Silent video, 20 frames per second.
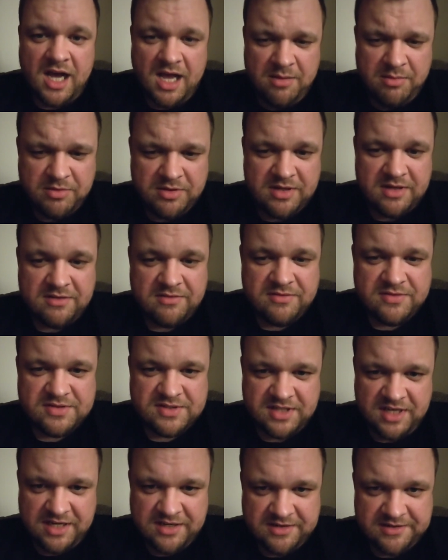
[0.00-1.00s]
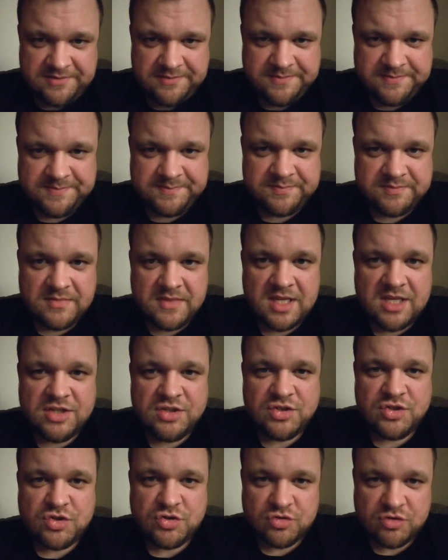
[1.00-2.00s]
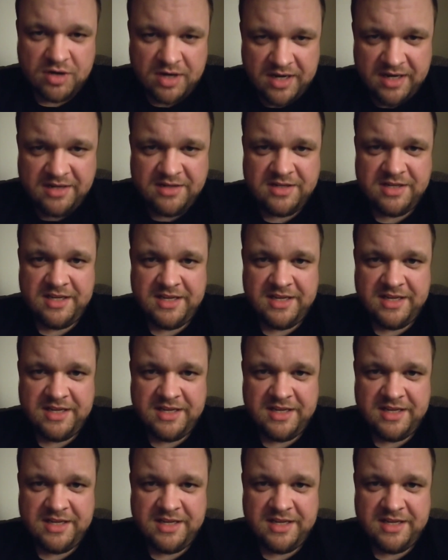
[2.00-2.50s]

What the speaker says: I believe Satan is trying